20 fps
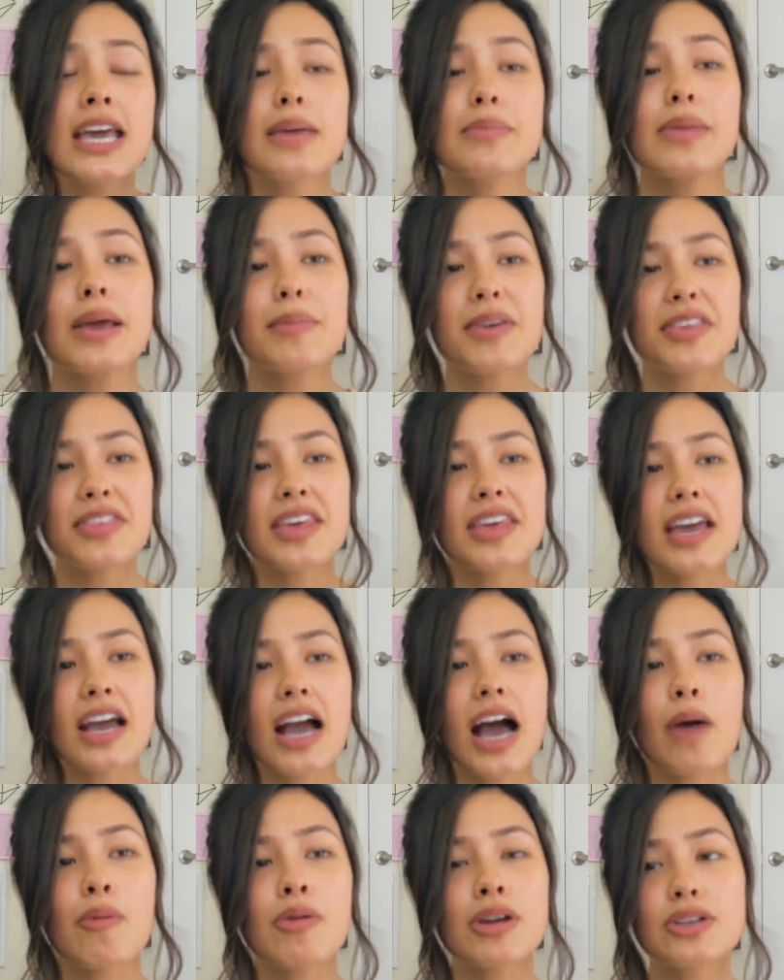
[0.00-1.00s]
made me think
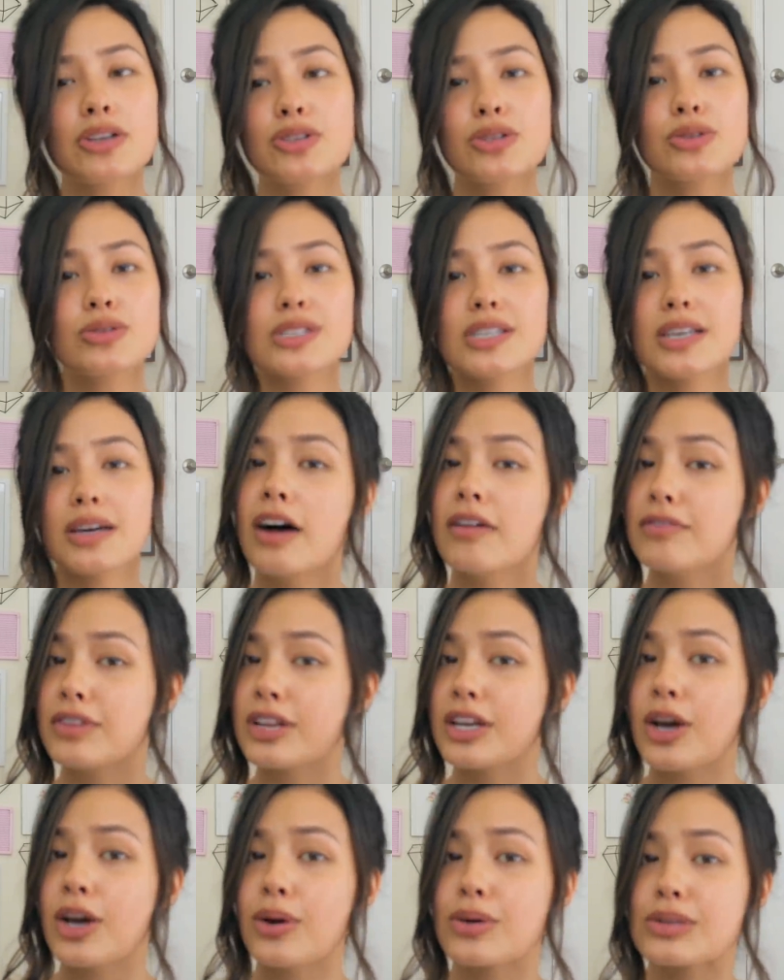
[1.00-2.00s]
I wanna do some
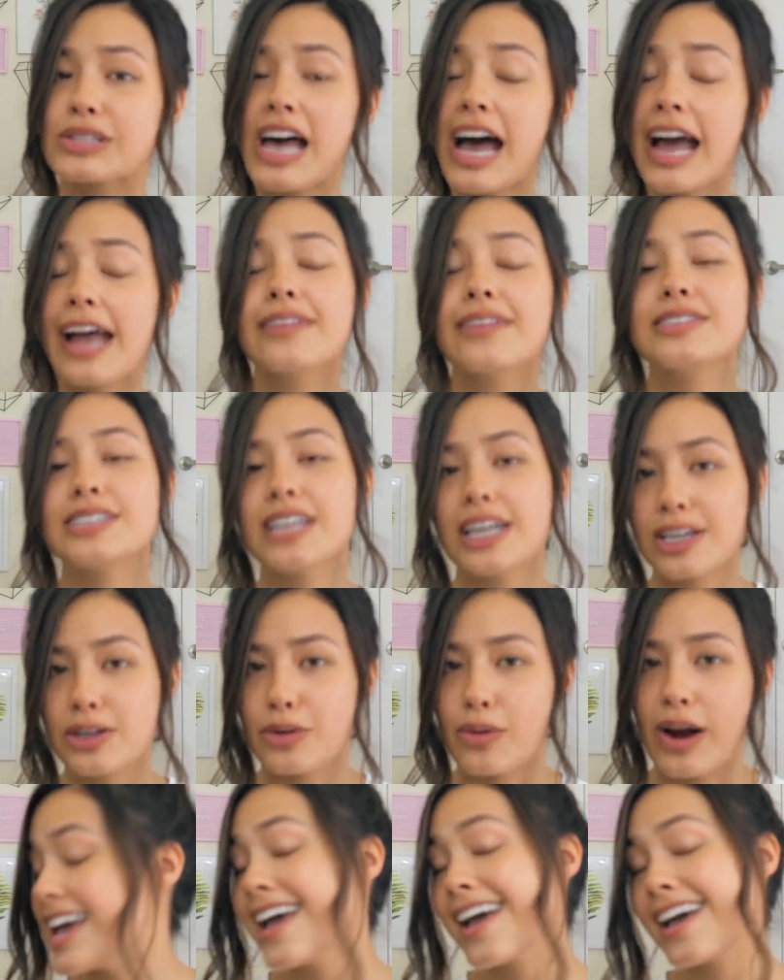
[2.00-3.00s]
videos I haven't done in a
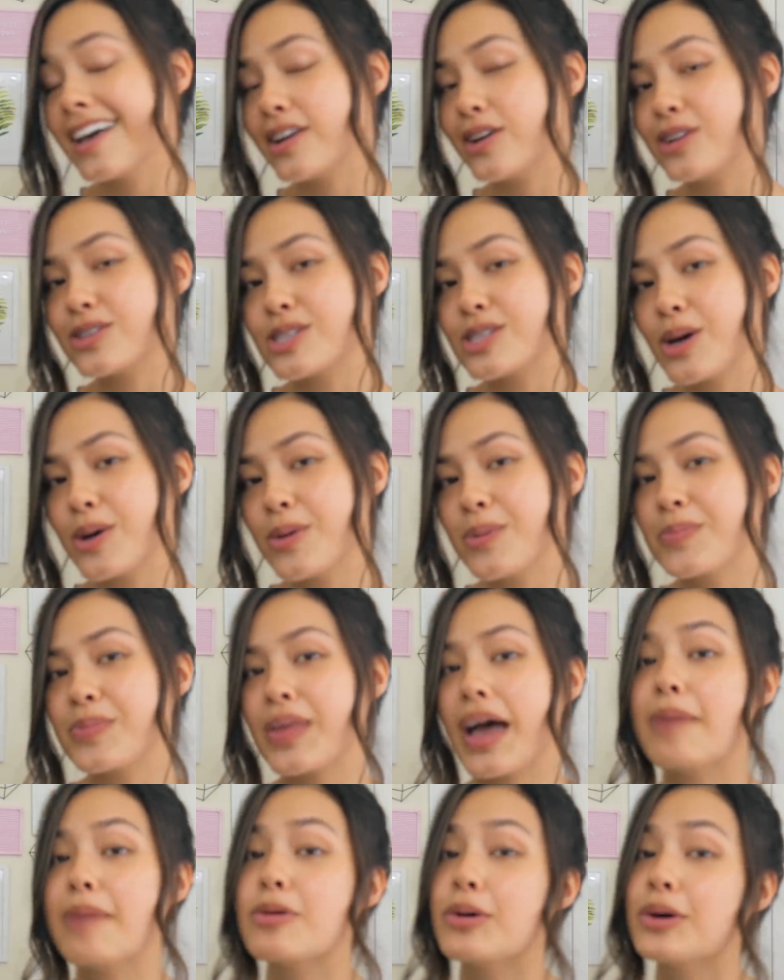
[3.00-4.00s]
while. And also,
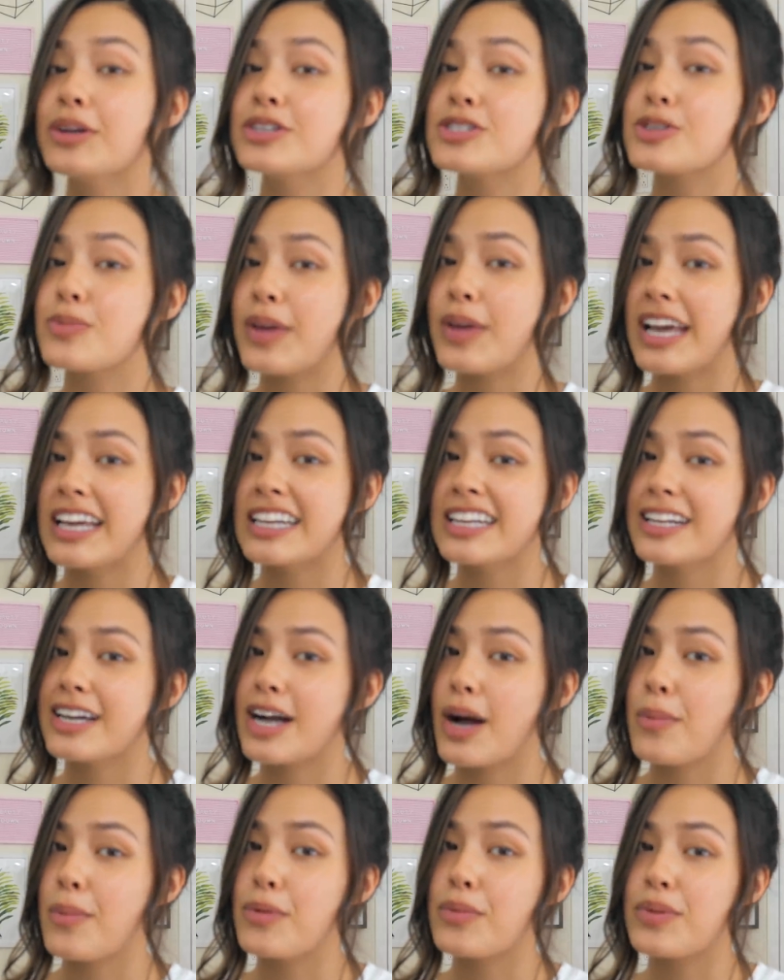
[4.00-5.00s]
I'm going to Japan in a
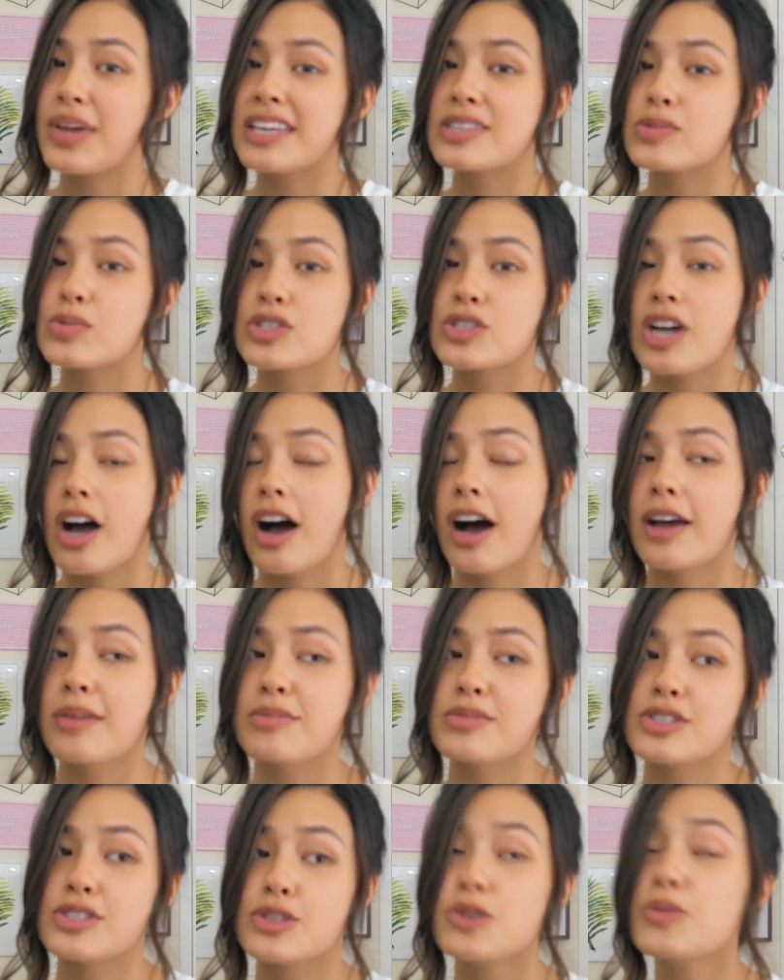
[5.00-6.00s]
couple weeks, which I'm
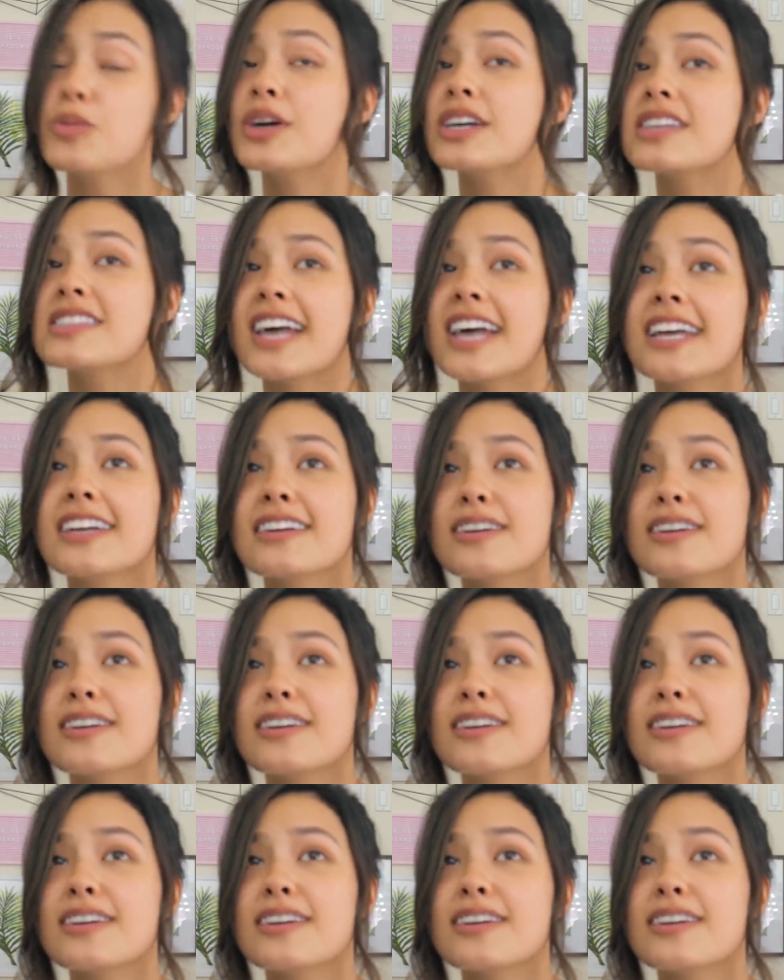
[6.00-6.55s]
super excited